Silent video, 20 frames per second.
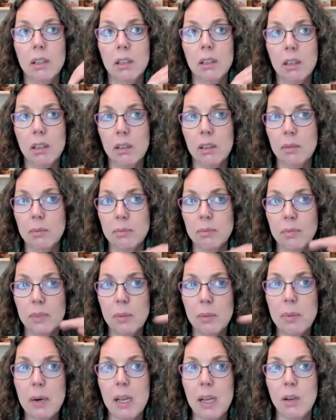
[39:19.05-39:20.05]

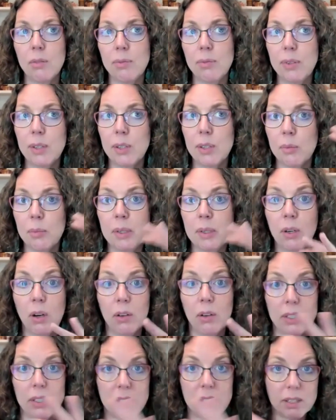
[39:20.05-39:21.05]
the biofilm and
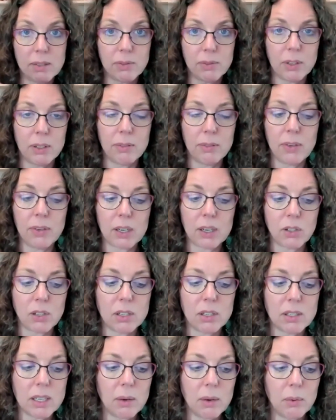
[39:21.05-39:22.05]
all these different
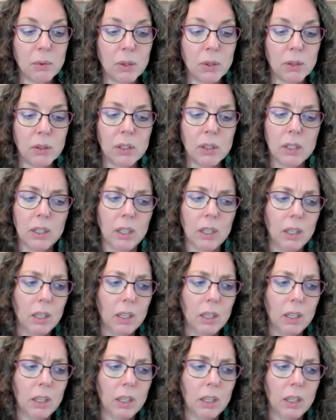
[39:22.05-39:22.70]
infections that will,